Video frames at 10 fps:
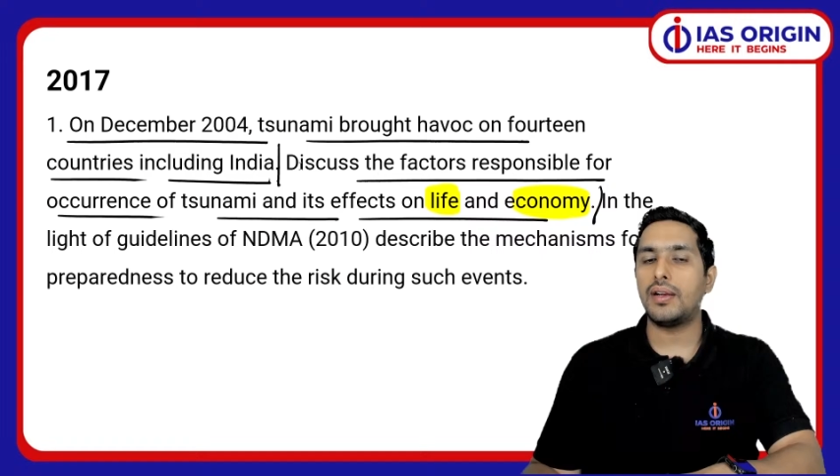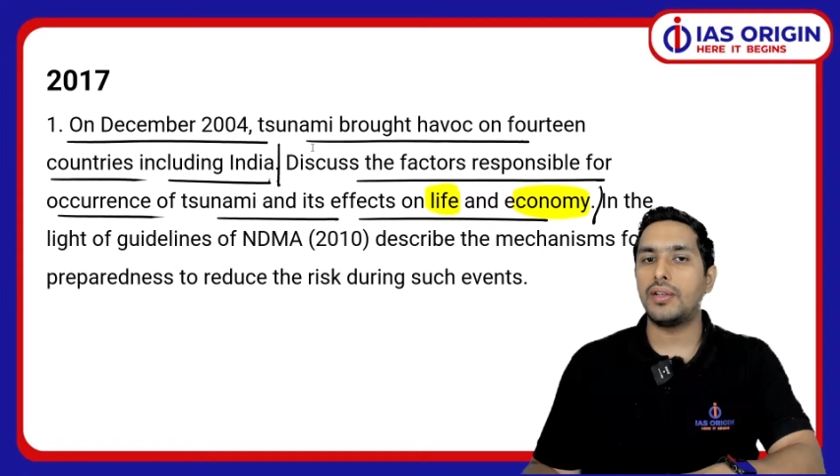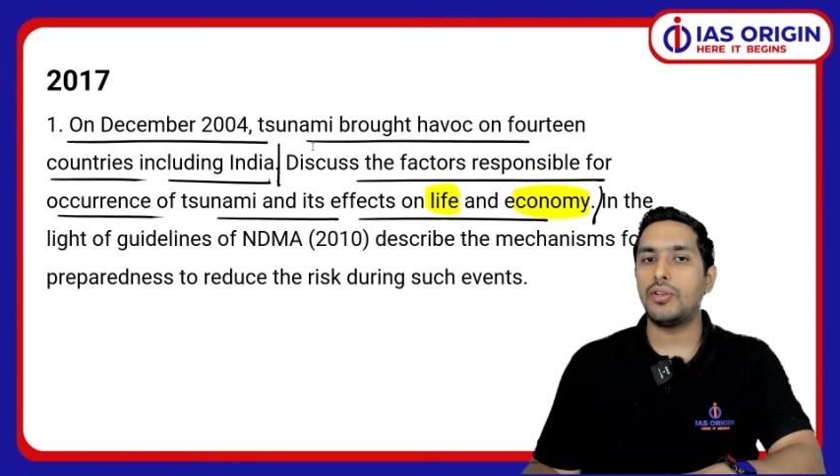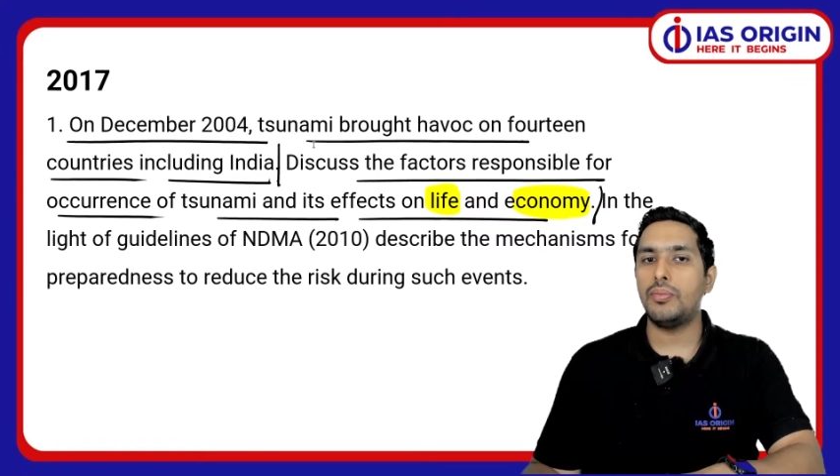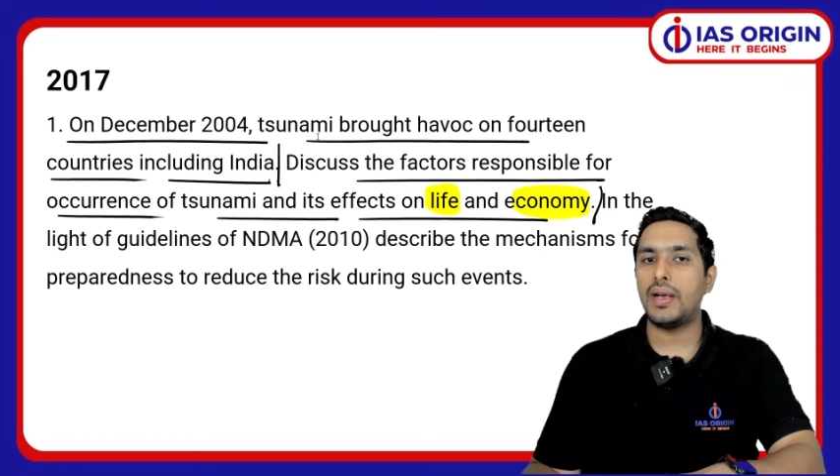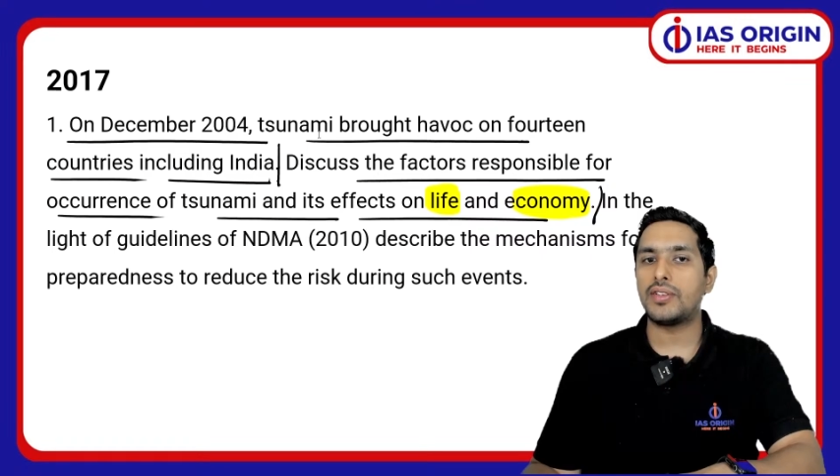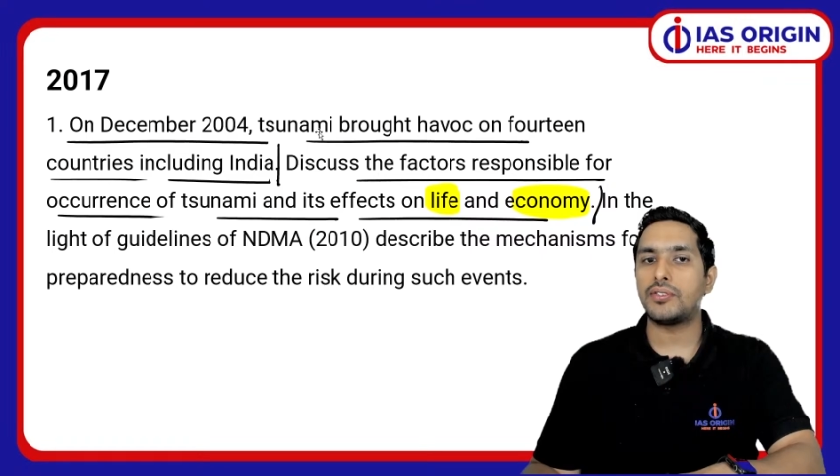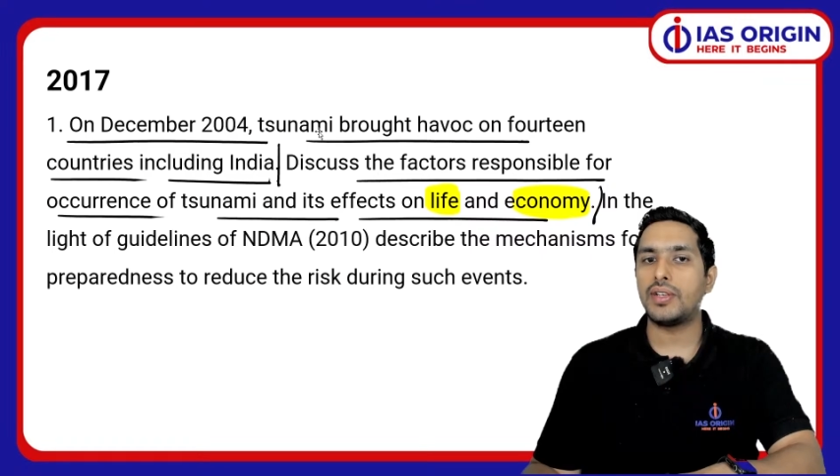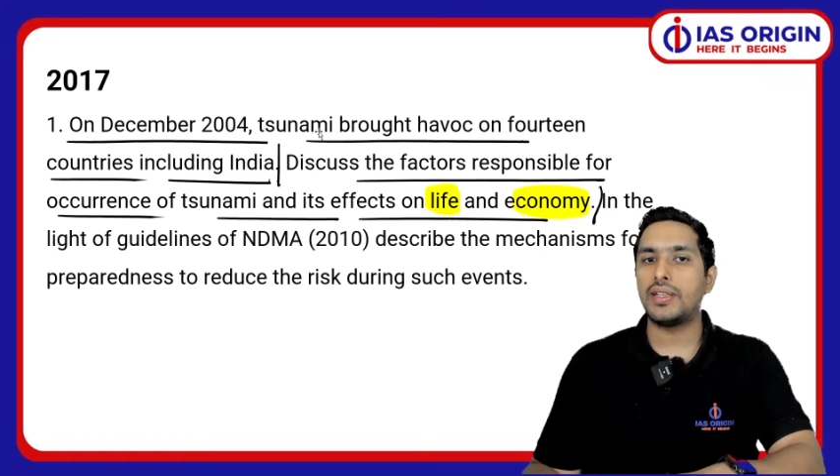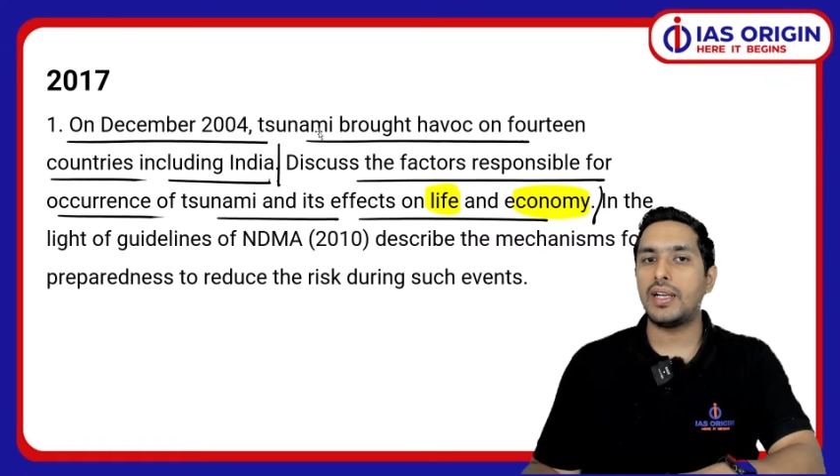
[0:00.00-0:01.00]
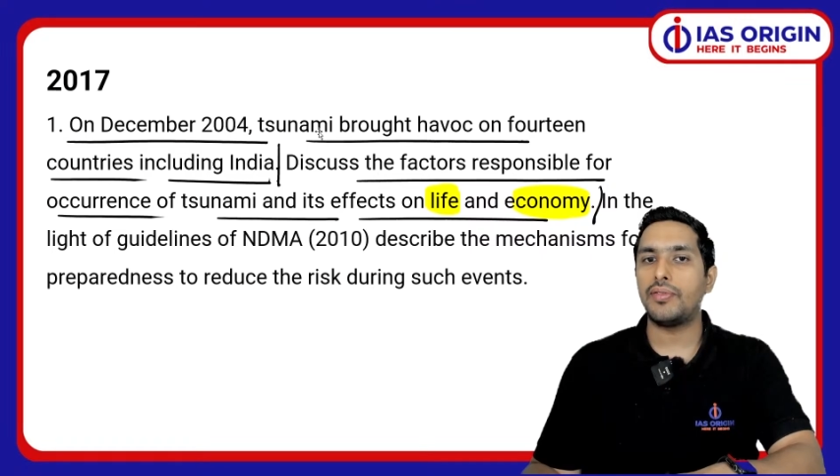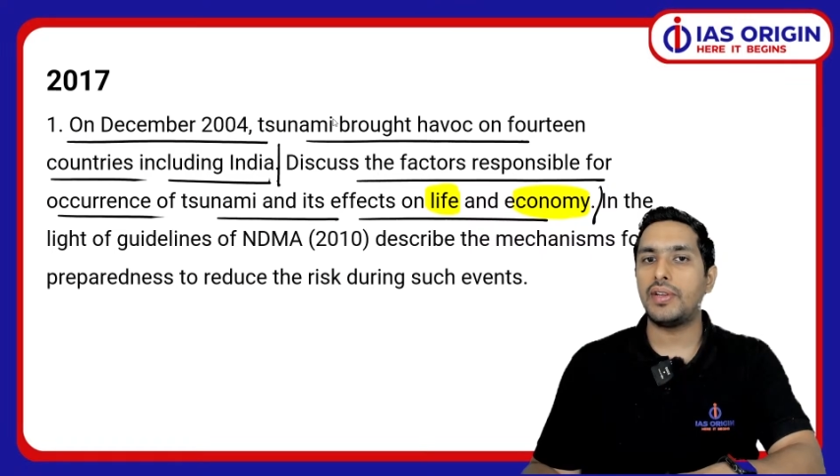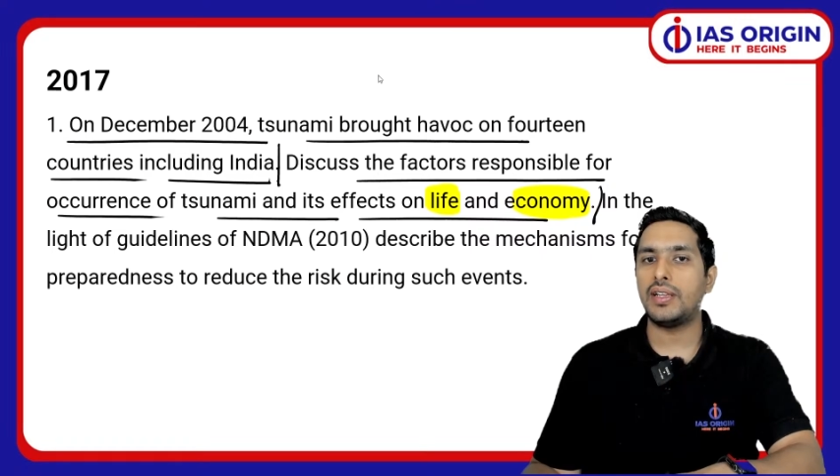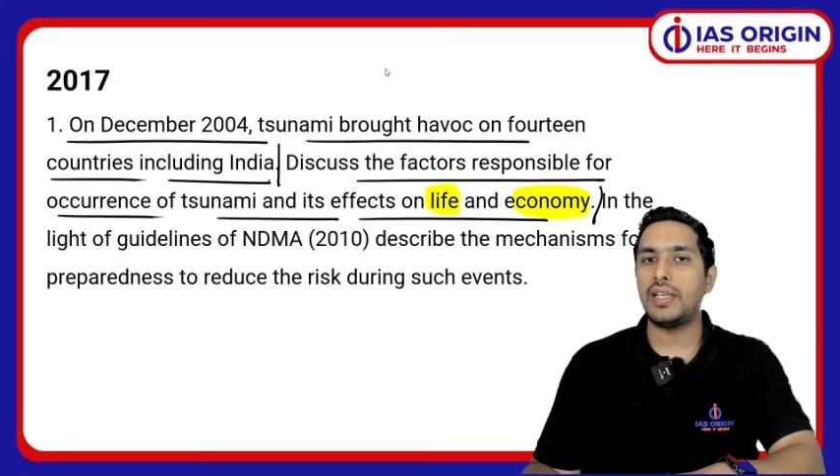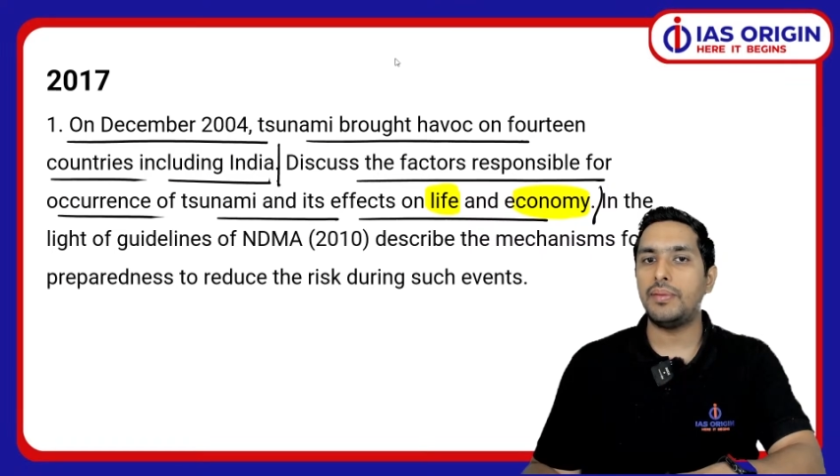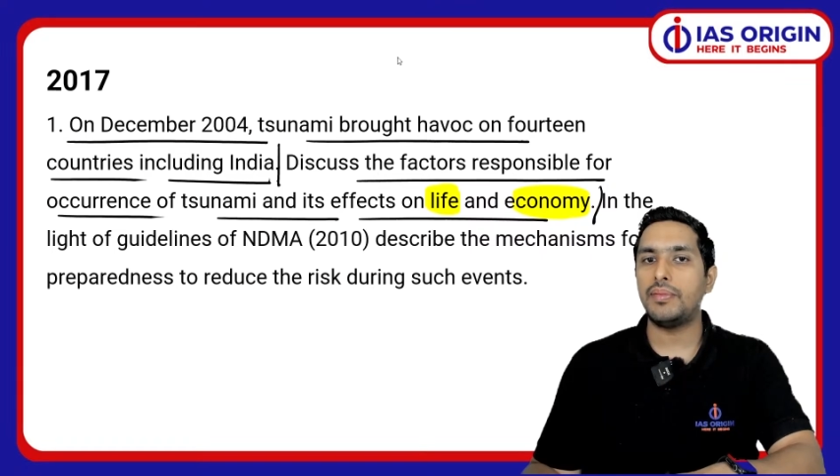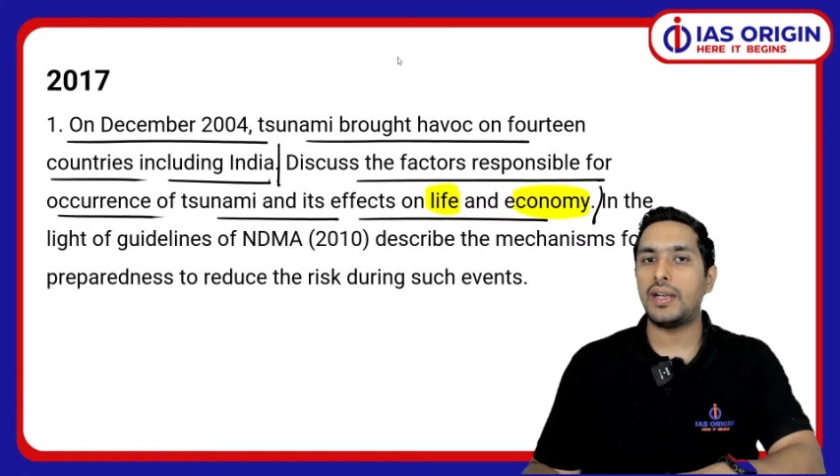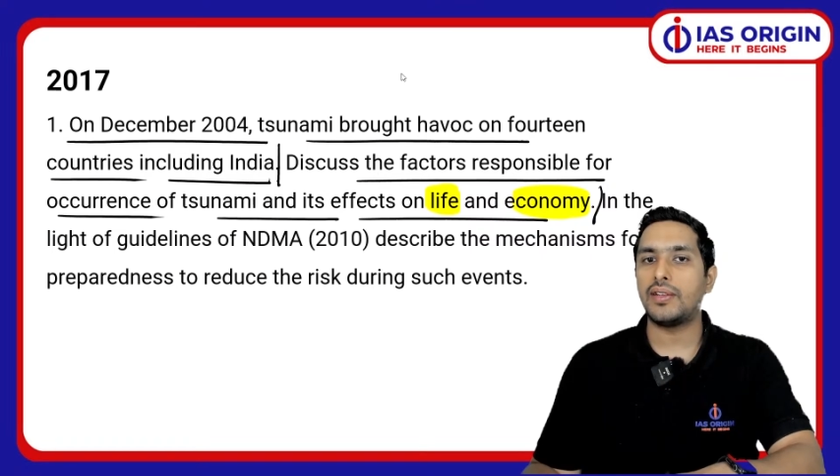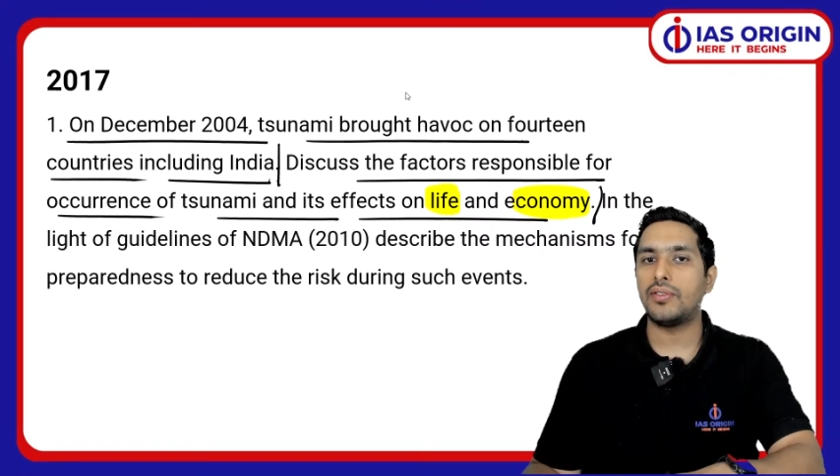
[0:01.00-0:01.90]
mastering that very theme that is